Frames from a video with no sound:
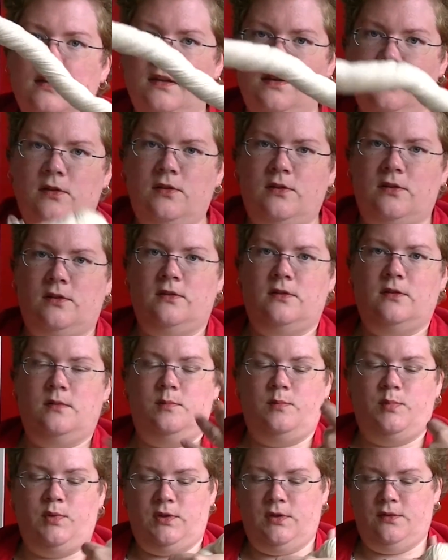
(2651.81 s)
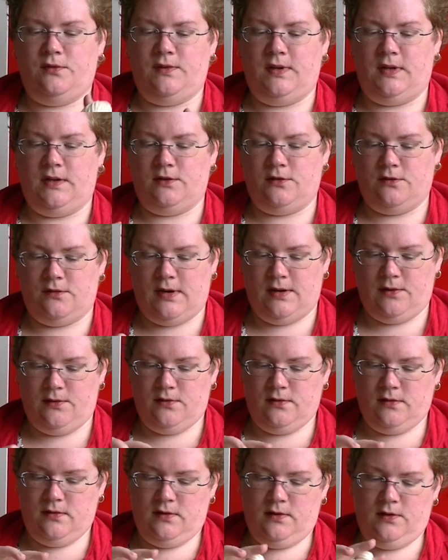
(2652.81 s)
you just put your fingers around,
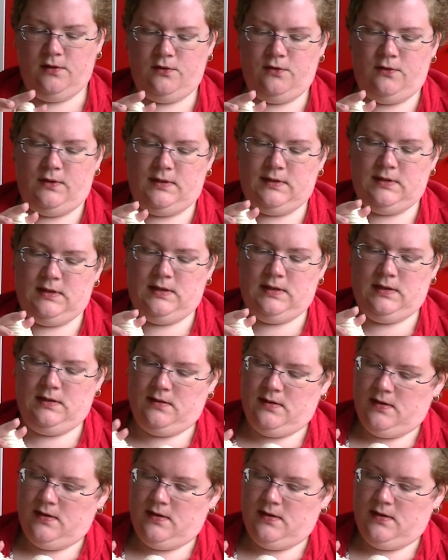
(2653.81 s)
you twist it.